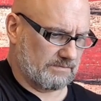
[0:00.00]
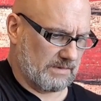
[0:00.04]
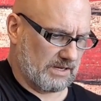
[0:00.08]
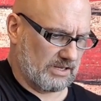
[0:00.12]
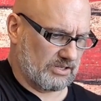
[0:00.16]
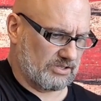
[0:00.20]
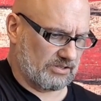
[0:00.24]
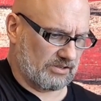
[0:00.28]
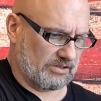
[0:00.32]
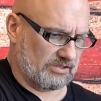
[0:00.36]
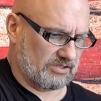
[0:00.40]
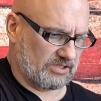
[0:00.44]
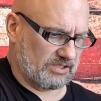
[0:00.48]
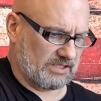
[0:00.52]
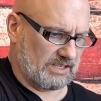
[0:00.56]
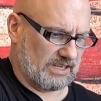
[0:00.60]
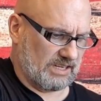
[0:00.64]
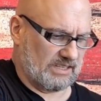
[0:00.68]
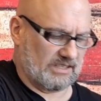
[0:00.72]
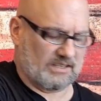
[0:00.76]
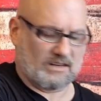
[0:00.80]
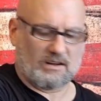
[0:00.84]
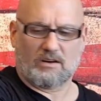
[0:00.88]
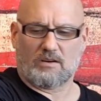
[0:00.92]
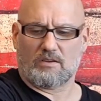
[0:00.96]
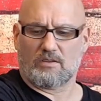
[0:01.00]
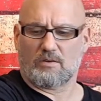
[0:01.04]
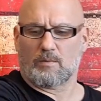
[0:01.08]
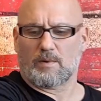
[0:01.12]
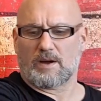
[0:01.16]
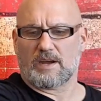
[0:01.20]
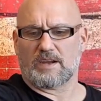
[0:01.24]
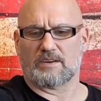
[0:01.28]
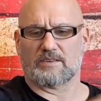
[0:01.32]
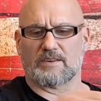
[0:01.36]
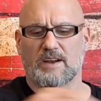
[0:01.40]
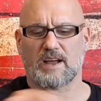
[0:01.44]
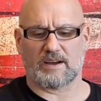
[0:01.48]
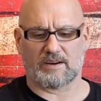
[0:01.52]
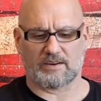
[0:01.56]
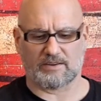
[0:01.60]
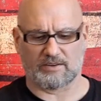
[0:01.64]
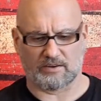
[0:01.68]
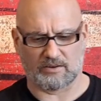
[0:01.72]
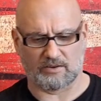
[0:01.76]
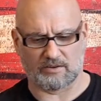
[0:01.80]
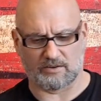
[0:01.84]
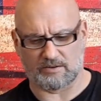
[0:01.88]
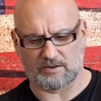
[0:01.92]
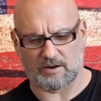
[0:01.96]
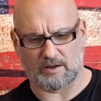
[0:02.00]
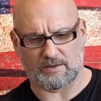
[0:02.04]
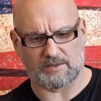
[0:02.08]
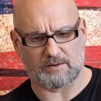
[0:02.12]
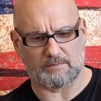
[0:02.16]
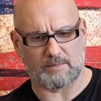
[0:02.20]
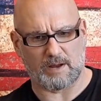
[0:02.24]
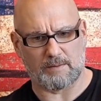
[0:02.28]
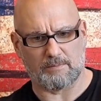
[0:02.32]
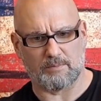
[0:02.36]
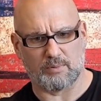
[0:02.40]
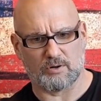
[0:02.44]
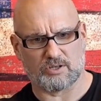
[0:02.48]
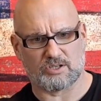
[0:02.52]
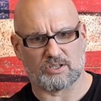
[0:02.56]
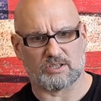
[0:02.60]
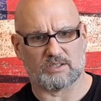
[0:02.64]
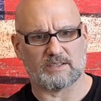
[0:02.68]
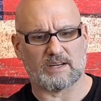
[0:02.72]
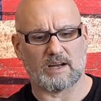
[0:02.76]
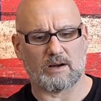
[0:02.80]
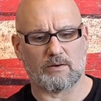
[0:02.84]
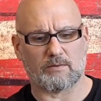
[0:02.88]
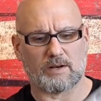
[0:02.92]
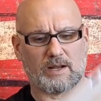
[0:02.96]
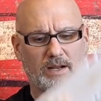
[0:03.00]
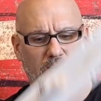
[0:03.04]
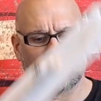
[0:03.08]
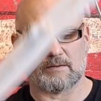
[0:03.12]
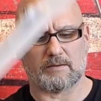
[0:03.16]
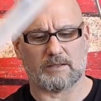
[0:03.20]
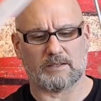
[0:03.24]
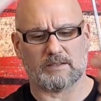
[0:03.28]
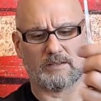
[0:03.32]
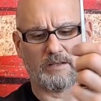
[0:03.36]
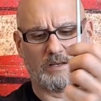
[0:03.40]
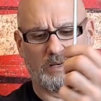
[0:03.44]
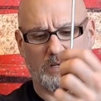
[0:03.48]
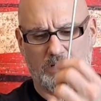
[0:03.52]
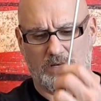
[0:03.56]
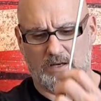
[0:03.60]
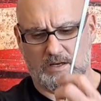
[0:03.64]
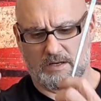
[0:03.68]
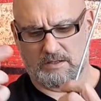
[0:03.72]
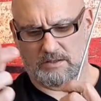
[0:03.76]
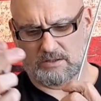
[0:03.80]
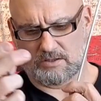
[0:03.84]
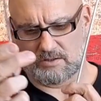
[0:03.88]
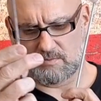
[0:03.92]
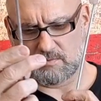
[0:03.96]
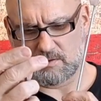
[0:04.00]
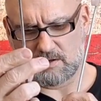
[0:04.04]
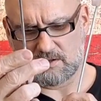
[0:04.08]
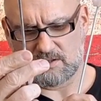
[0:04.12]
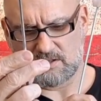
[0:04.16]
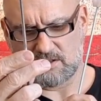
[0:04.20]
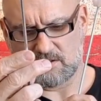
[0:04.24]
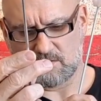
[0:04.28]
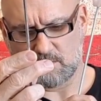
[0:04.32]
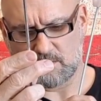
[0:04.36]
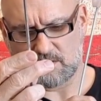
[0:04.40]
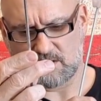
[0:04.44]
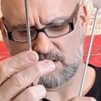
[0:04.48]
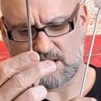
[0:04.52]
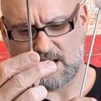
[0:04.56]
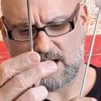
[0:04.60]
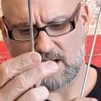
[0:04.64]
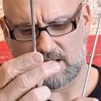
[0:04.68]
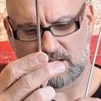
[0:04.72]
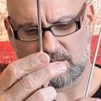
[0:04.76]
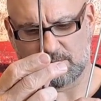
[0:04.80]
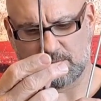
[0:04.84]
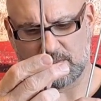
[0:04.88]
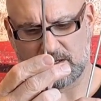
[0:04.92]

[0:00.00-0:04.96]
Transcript: make sure it's in all the way. You're not going to hurt nothing by pushing down on it. Just runs into a solid